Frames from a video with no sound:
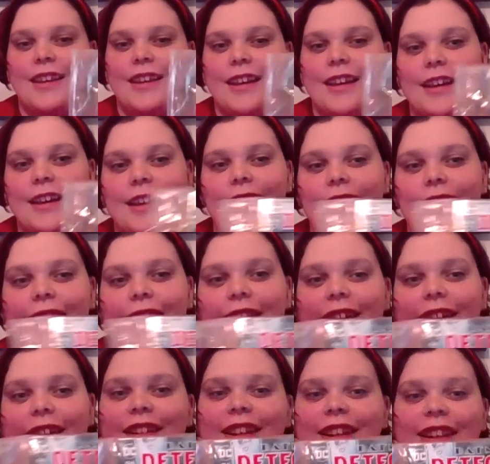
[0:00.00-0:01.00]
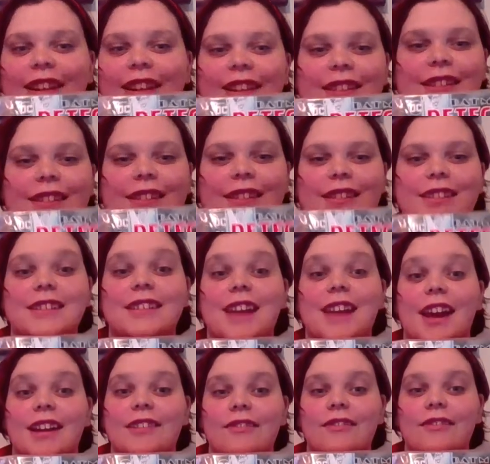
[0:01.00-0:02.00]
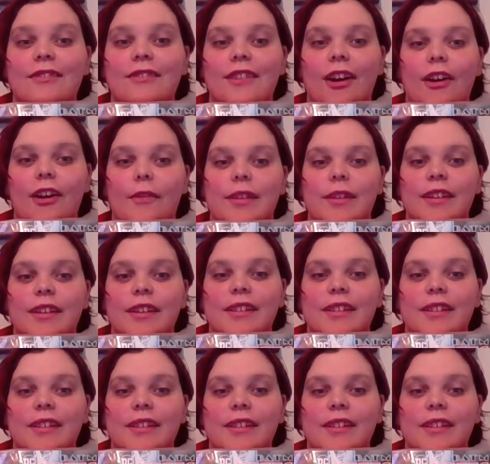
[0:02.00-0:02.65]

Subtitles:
here it is. Detective Comic